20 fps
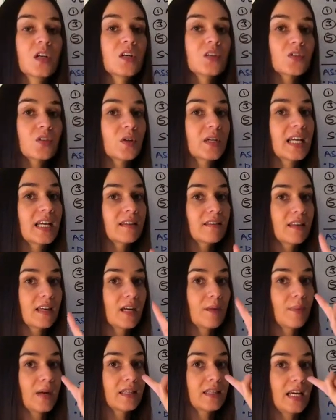So again,
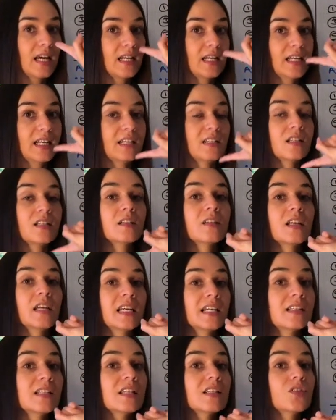think about that
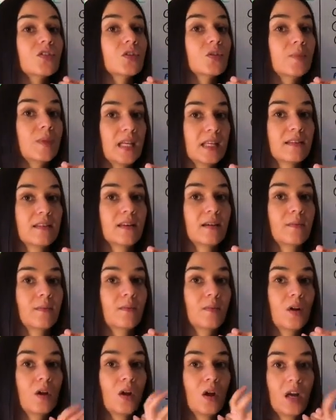ET tube in
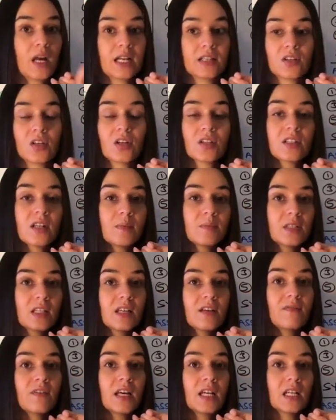them. It's hooked up
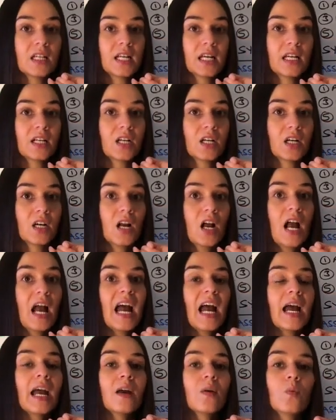to the ventilator.
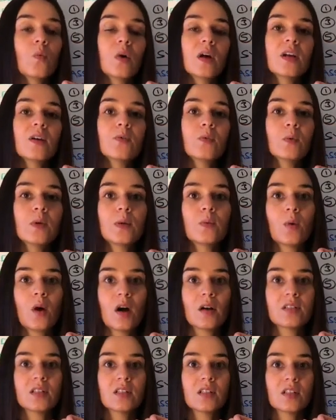And what if we
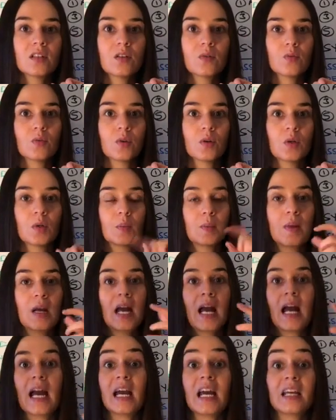walked into the room
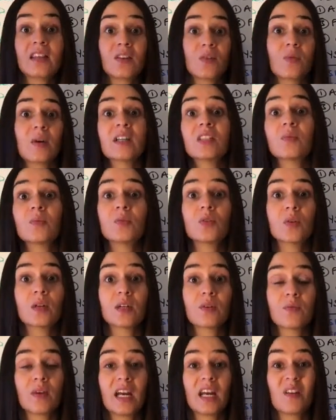and the
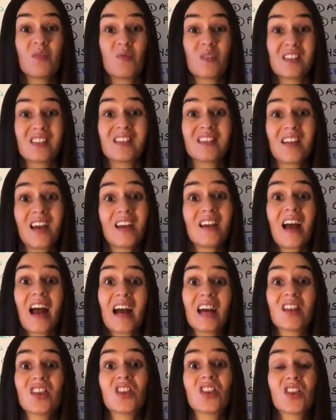respiratory rate was set
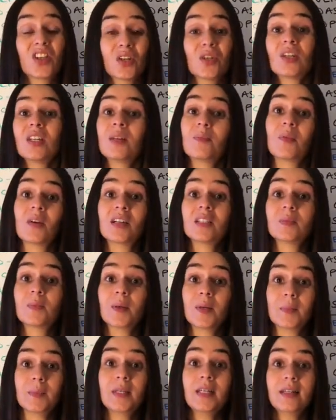at 30 breaths
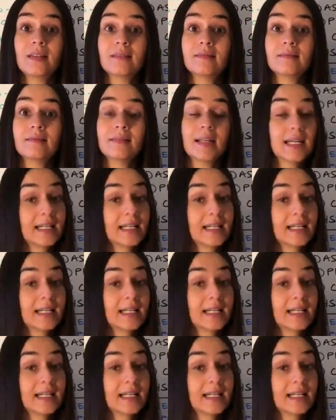per minute.